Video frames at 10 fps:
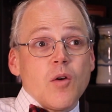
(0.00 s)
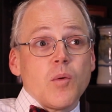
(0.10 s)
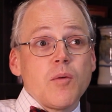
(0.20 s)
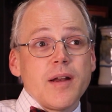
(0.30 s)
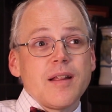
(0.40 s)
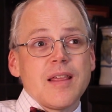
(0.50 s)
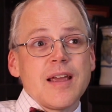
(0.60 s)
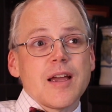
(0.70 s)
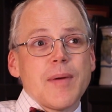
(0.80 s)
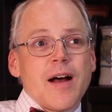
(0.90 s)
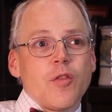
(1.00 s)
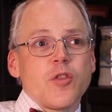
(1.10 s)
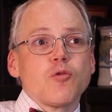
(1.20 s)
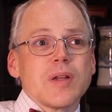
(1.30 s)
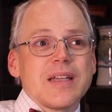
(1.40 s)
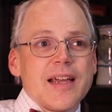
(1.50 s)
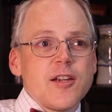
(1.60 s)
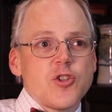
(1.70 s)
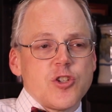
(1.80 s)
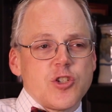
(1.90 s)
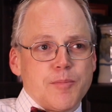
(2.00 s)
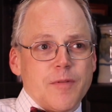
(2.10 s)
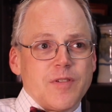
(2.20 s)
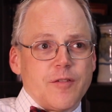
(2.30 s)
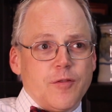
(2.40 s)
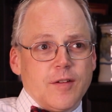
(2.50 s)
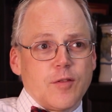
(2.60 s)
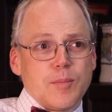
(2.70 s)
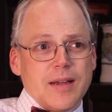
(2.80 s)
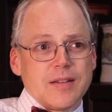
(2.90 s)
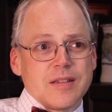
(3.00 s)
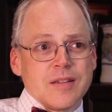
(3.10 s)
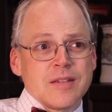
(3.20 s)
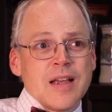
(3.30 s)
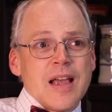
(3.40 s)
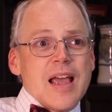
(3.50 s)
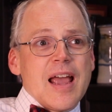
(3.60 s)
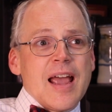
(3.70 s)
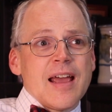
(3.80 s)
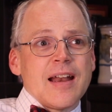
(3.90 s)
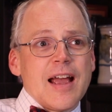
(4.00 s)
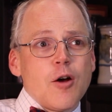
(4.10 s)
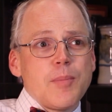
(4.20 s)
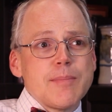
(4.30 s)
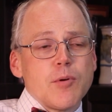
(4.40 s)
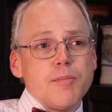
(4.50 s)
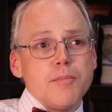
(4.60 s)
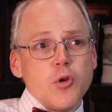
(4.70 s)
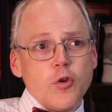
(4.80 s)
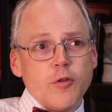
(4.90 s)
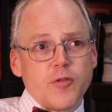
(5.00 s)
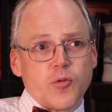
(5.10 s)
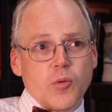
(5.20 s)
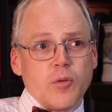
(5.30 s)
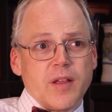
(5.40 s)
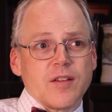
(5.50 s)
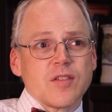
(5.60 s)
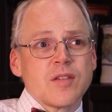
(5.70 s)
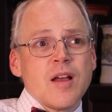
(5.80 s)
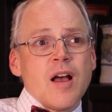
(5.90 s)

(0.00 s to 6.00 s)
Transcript: We want to think about the relationship of different spaces and how people move through this.